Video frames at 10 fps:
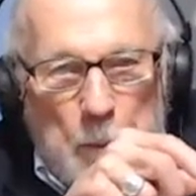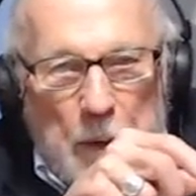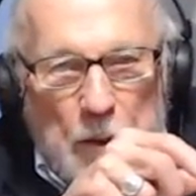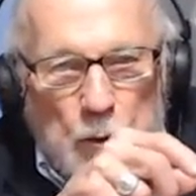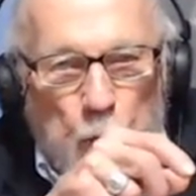
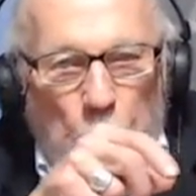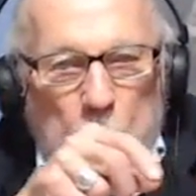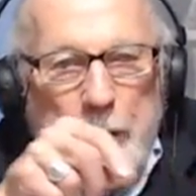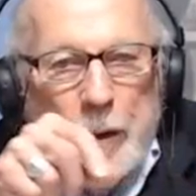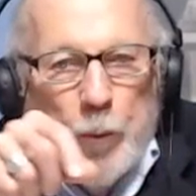
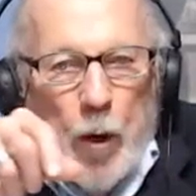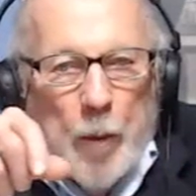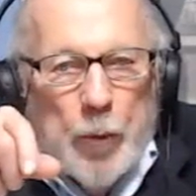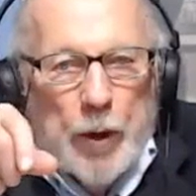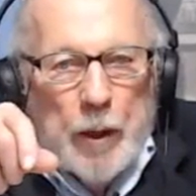between the
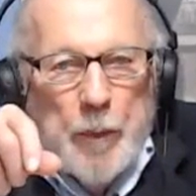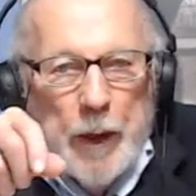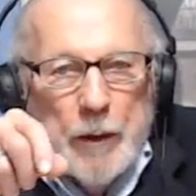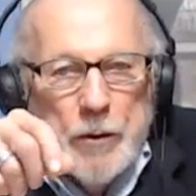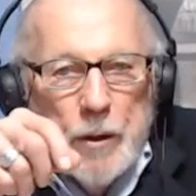property
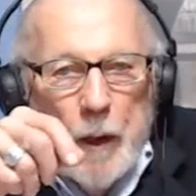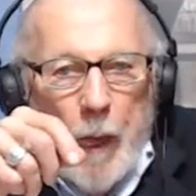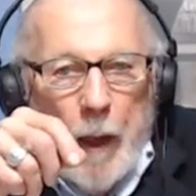because